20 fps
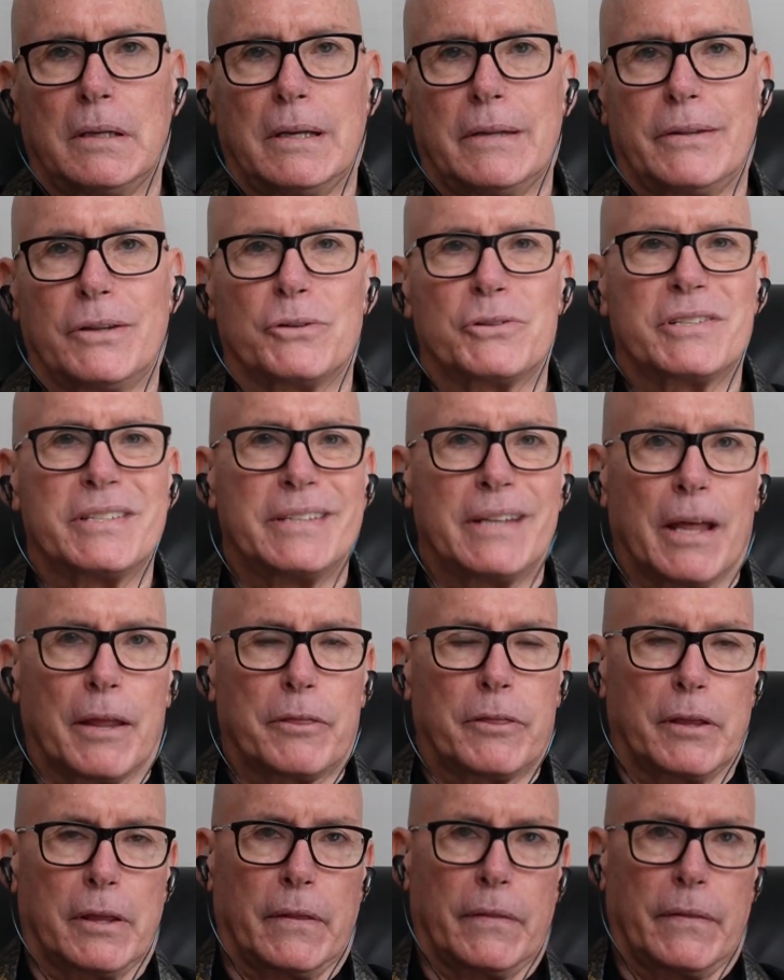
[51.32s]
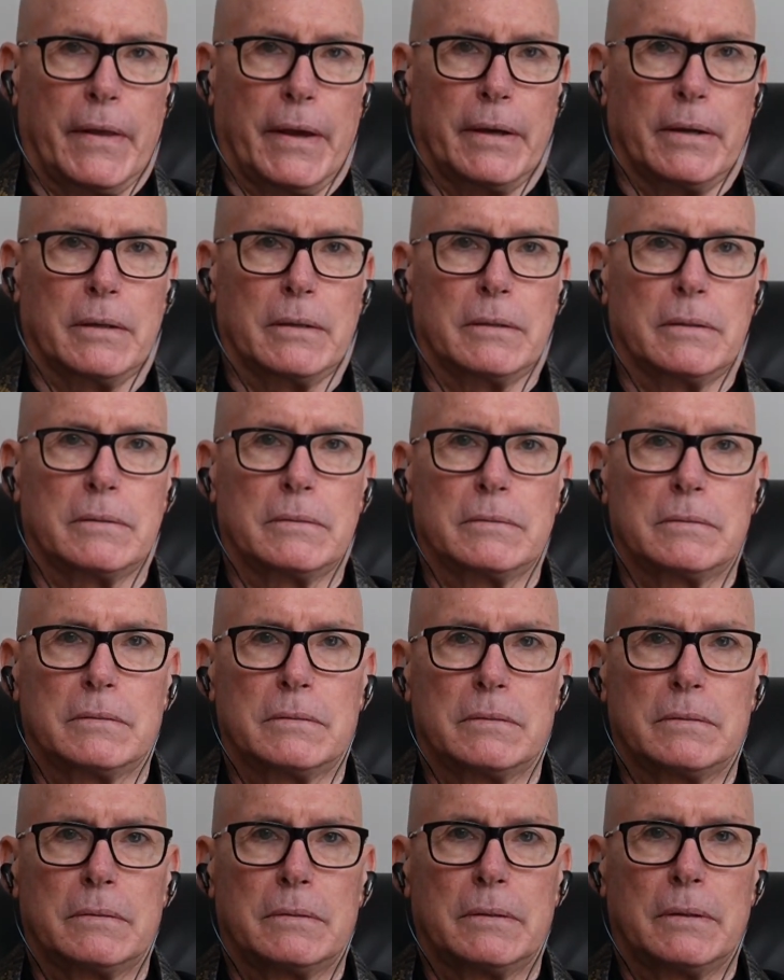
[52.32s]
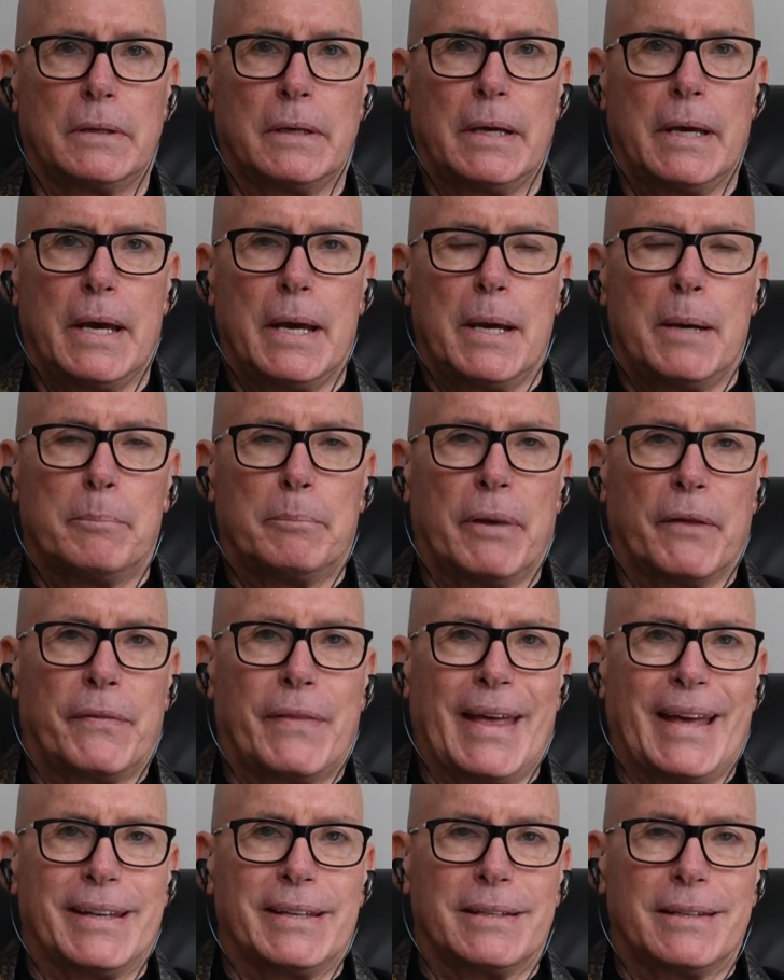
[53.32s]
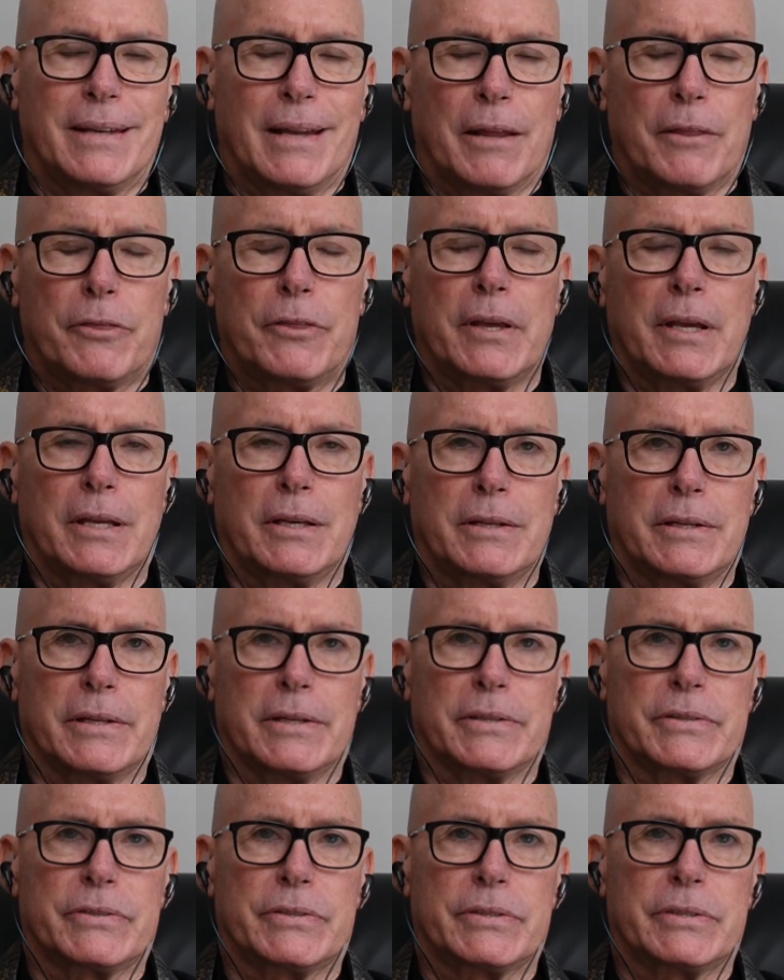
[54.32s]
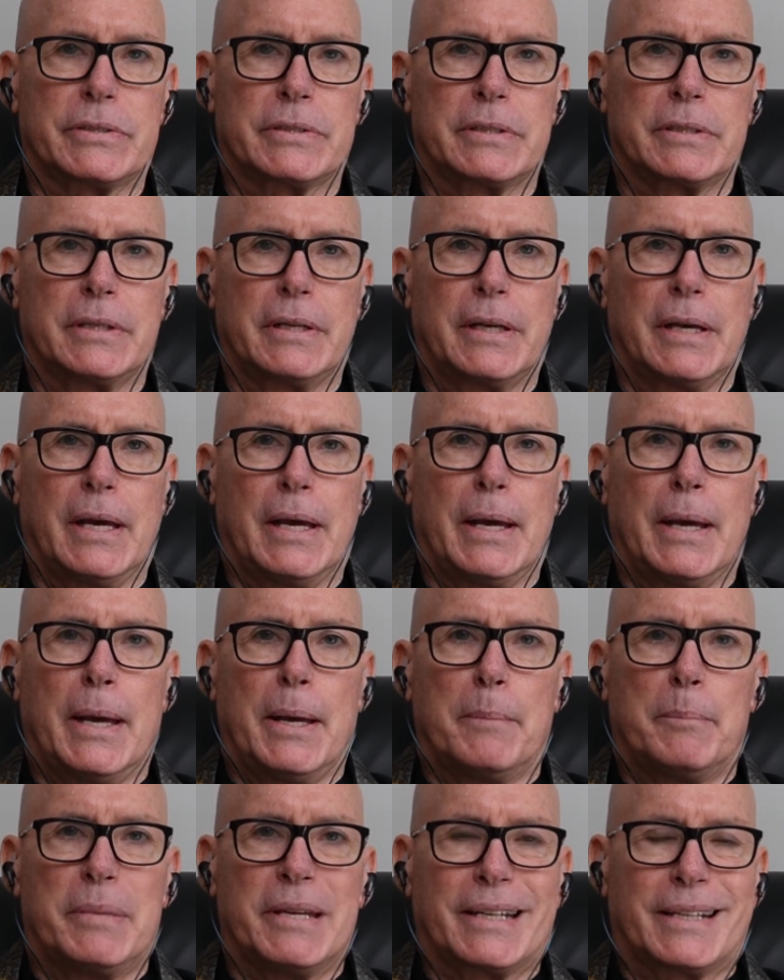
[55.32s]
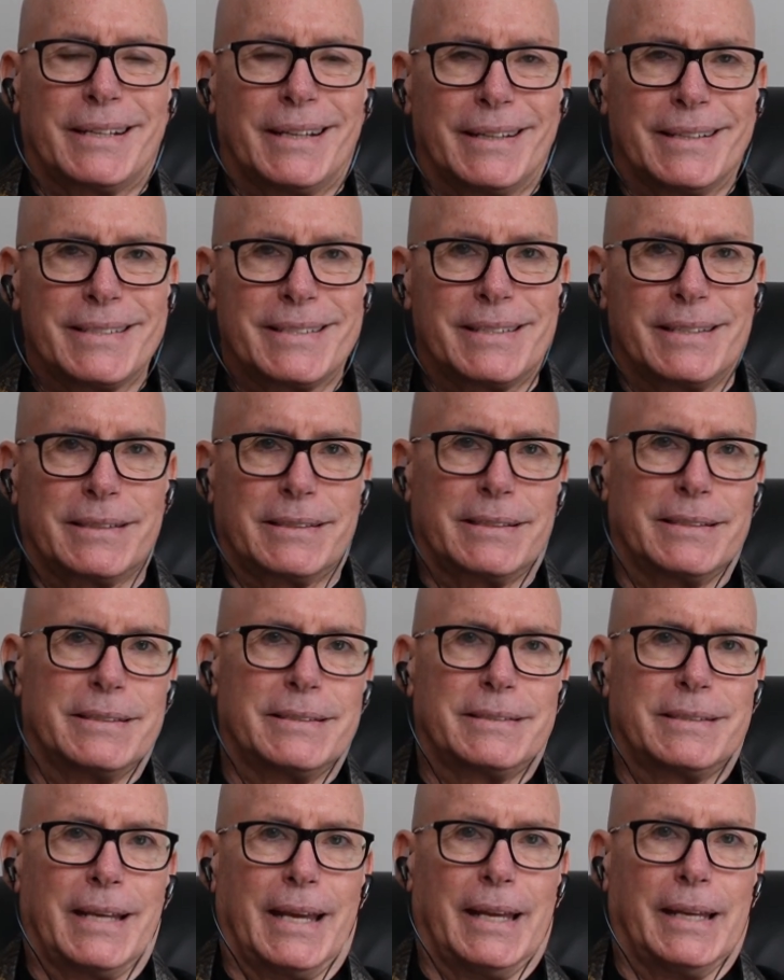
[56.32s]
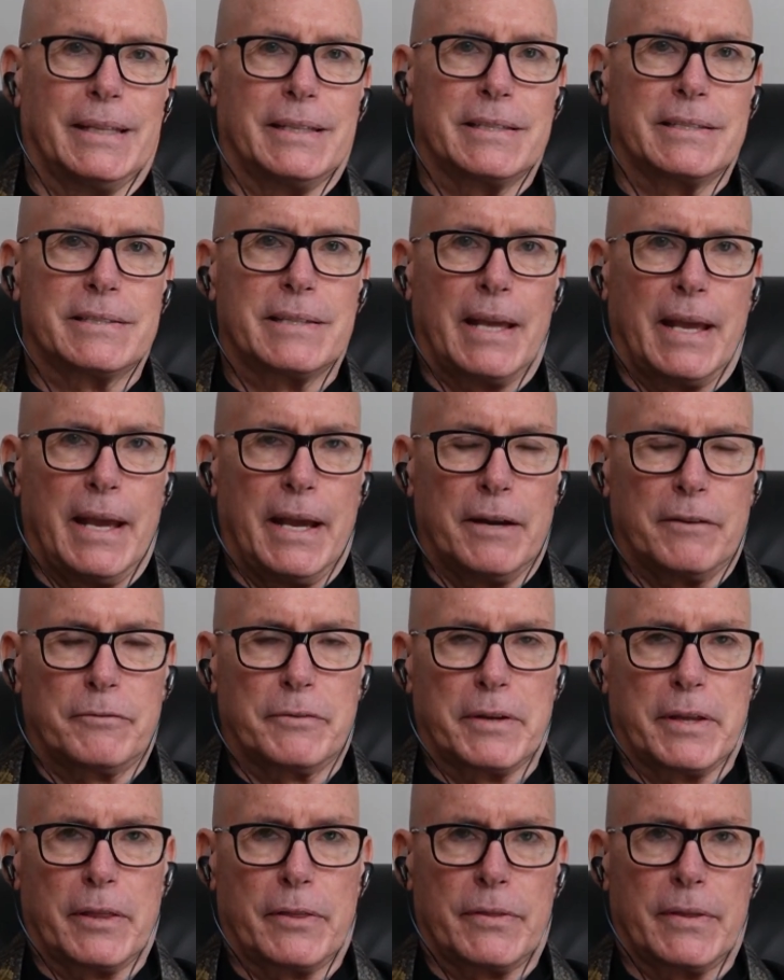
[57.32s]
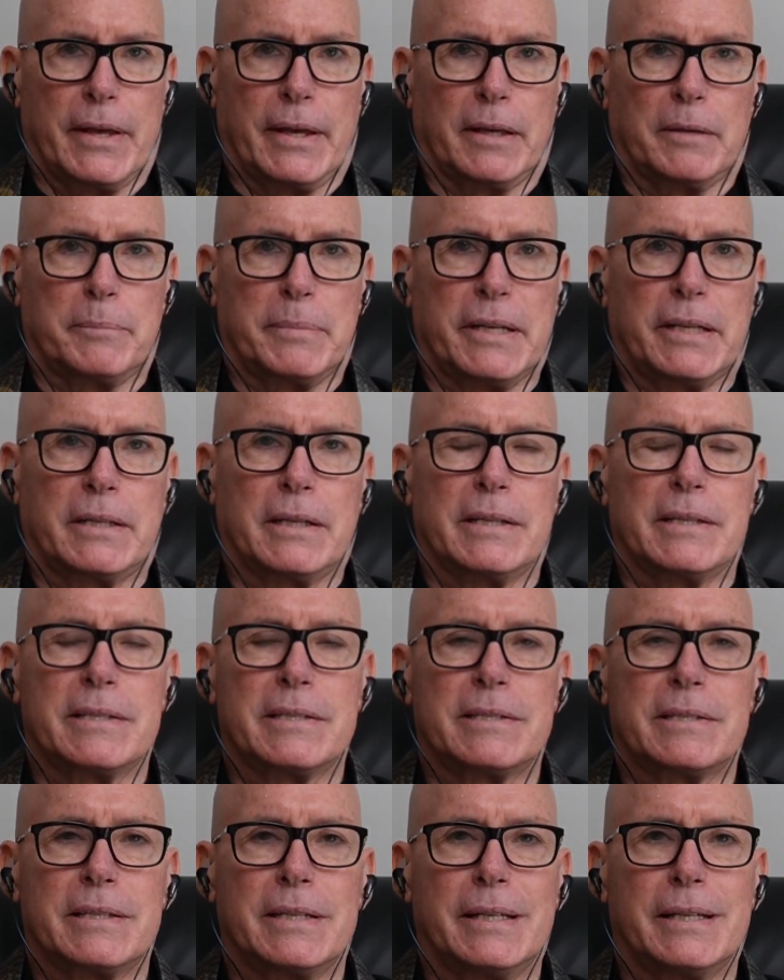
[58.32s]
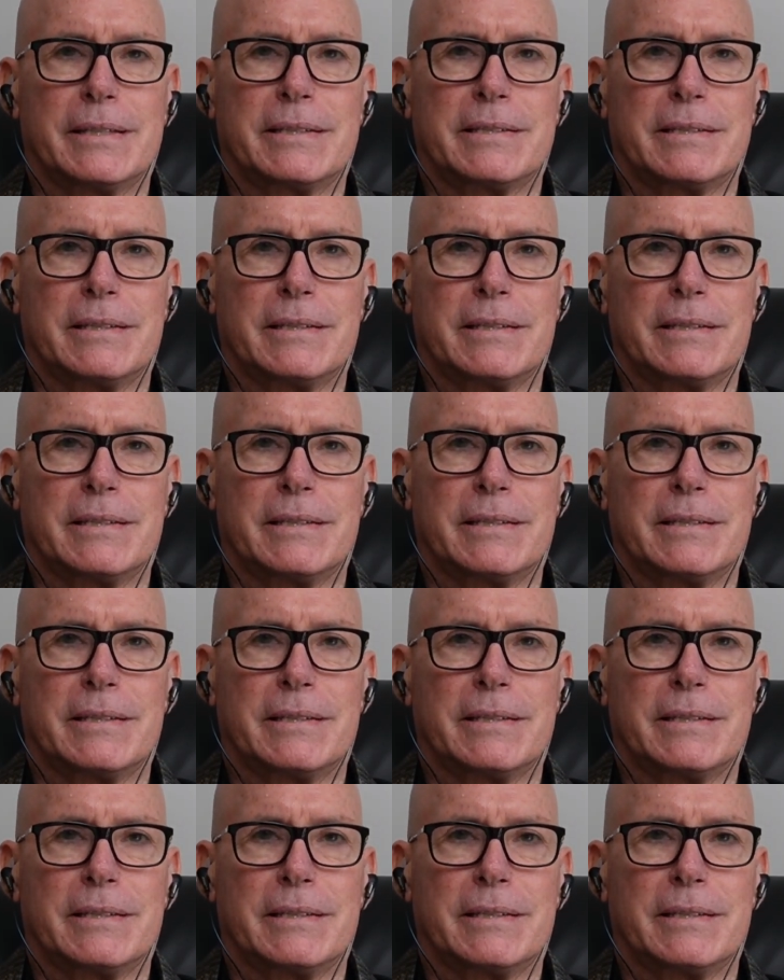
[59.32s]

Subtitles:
There's nothing there. But that nothingness, because it contains everything, because it's